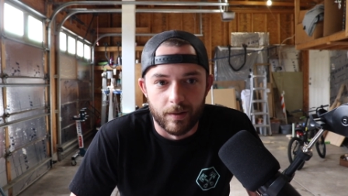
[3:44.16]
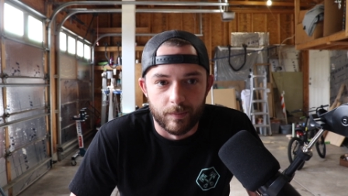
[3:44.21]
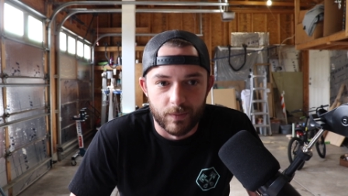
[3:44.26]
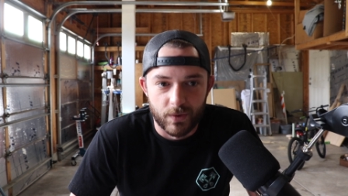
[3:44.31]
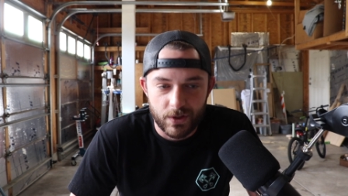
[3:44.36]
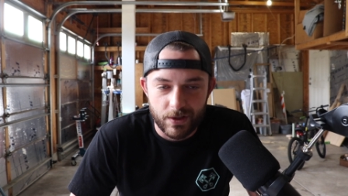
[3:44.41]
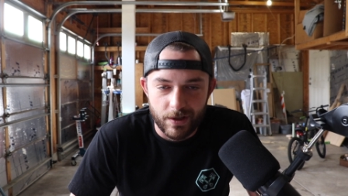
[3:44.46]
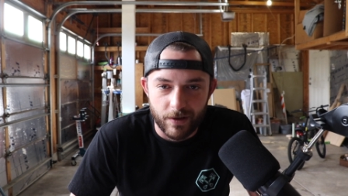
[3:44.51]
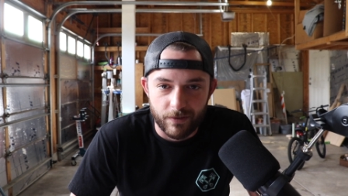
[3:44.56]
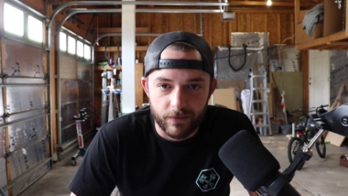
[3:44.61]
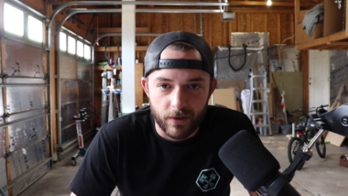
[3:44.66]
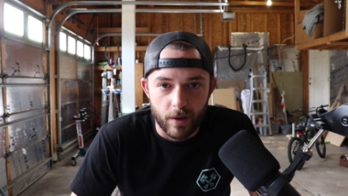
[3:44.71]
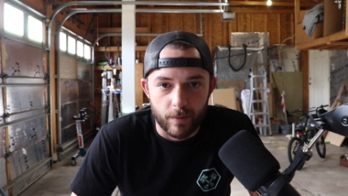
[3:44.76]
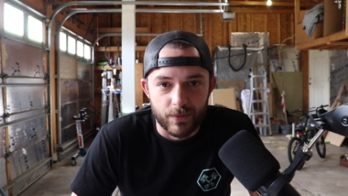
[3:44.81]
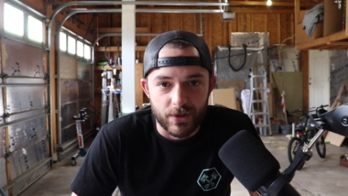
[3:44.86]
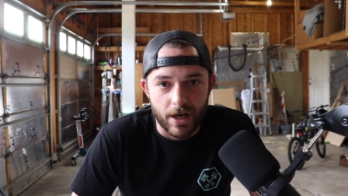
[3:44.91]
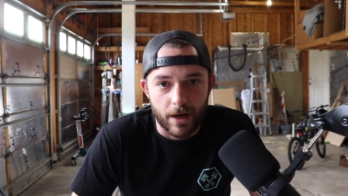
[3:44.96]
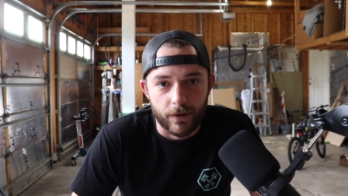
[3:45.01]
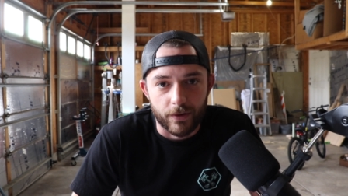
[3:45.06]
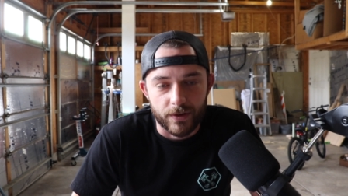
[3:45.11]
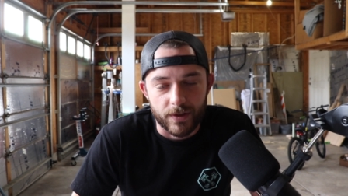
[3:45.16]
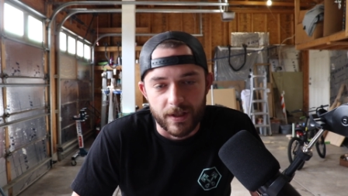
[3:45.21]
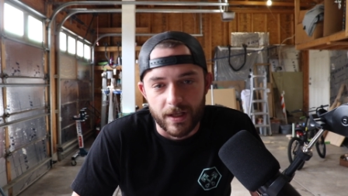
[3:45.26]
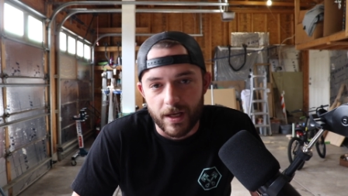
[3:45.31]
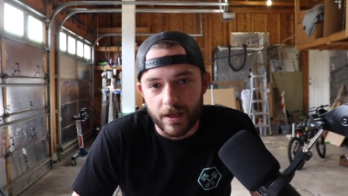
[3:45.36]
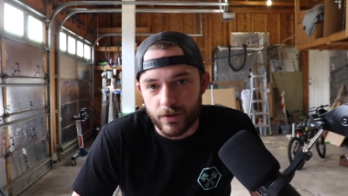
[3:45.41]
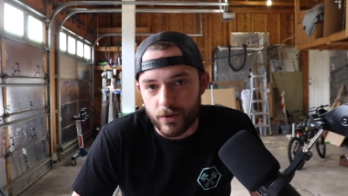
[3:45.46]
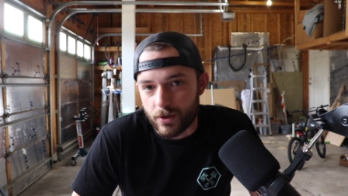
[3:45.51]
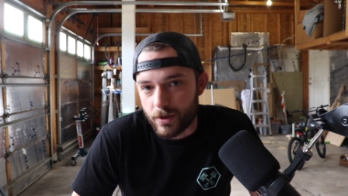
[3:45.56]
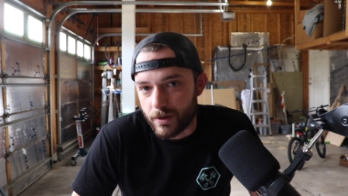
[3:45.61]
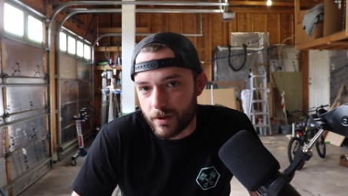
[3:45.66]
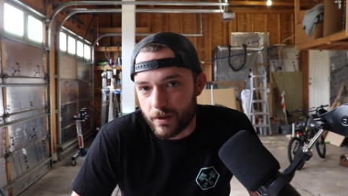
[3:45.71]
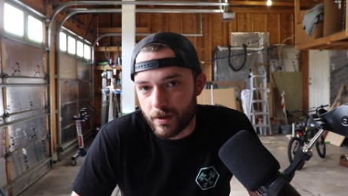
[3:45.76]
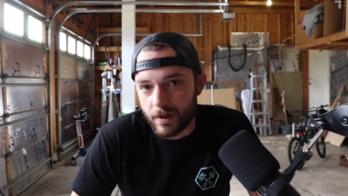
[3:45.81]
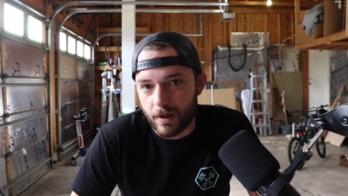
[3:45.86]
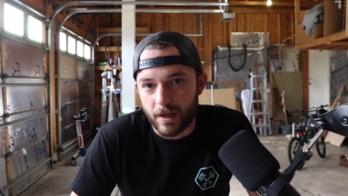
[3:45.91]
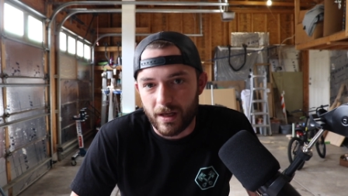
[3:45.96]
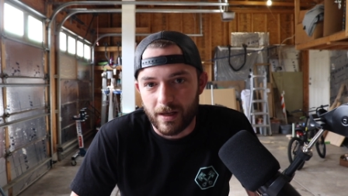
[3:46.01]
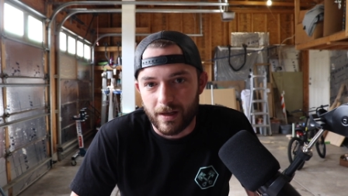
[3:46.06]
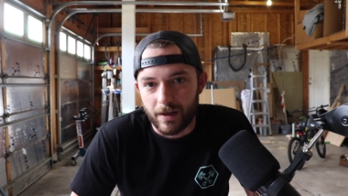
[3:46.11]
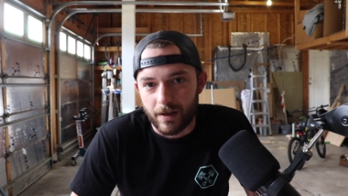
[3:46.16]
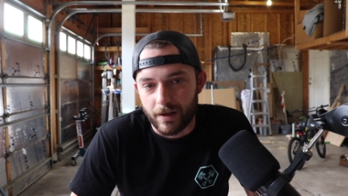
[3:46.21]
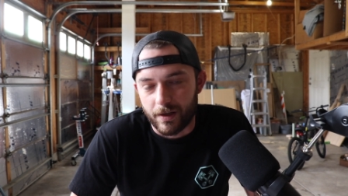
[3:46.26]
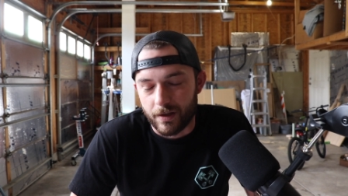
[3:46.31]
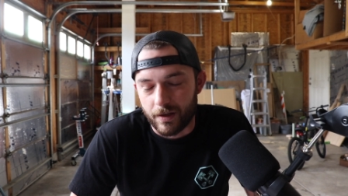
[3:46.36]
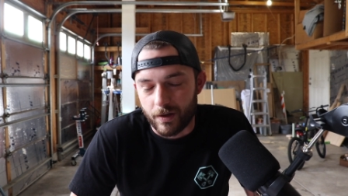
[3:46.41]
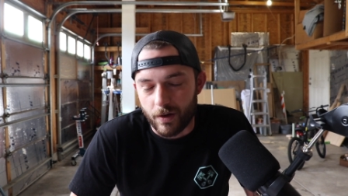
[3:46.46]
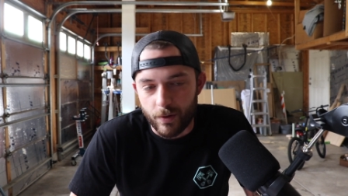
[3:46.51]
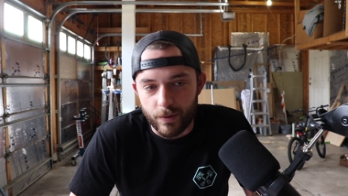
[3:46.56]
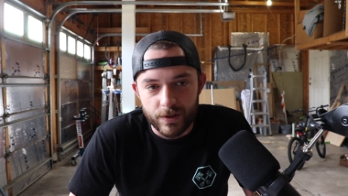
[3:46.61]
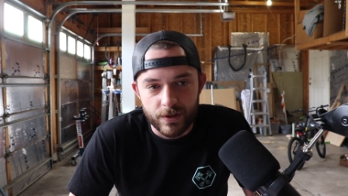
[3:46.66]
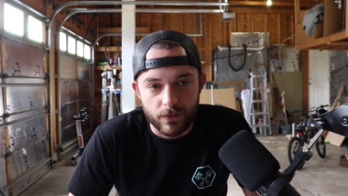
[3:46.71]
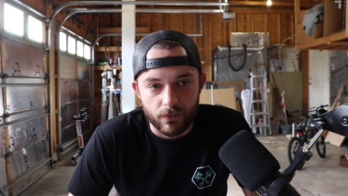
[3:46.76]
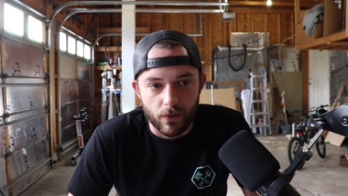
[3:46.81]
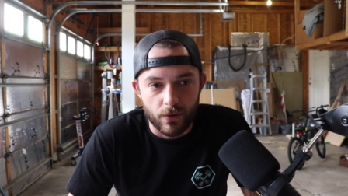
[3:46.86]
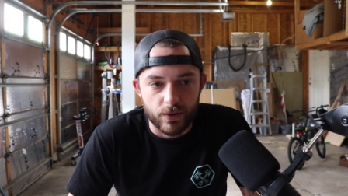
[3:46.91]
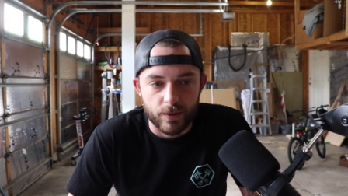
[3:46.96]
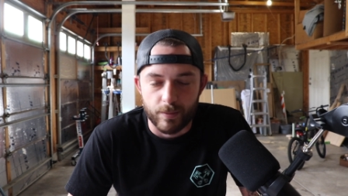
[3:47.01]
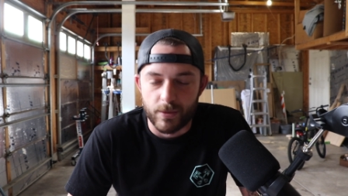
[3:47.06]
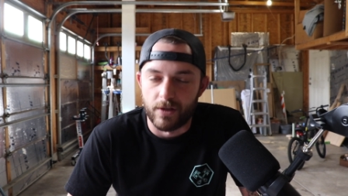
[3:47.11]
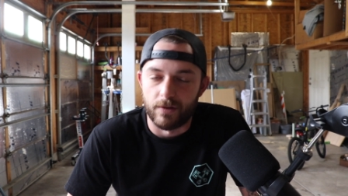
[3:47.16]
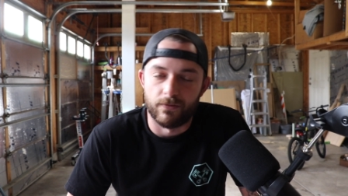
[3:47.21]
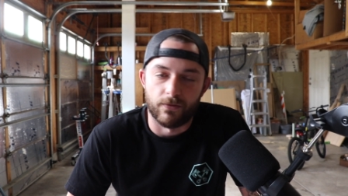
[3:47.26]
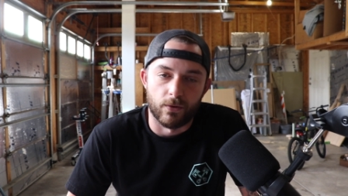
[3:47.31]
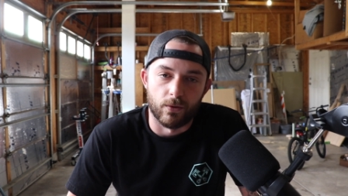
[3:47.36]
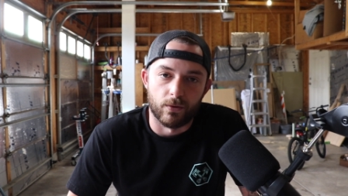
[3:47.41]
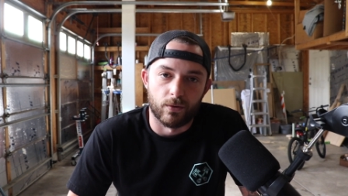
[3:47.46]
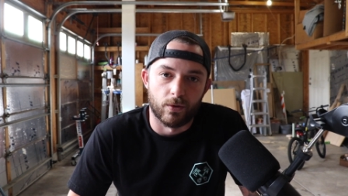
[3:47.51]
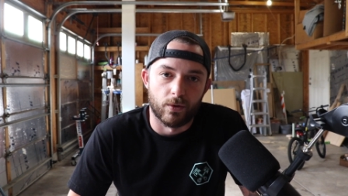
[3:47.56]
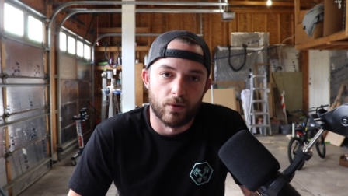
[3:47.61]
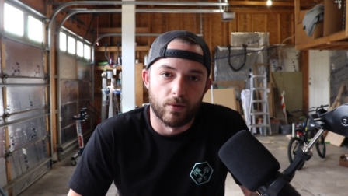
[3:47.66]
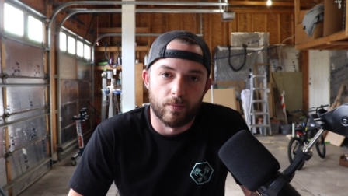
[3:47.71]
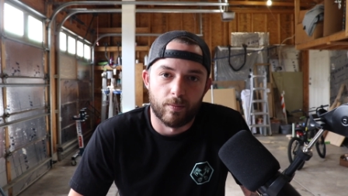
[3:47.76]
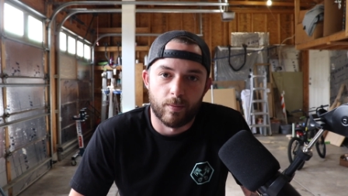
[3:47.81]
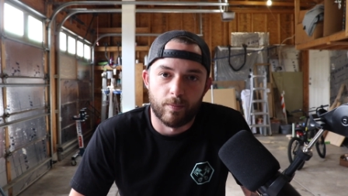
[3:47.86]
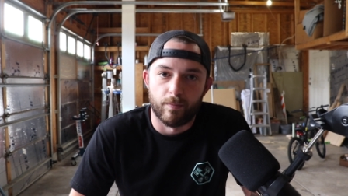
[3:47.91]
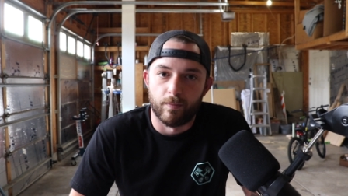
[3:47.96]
stuff comes out of the engine, and it always throws me for a loop,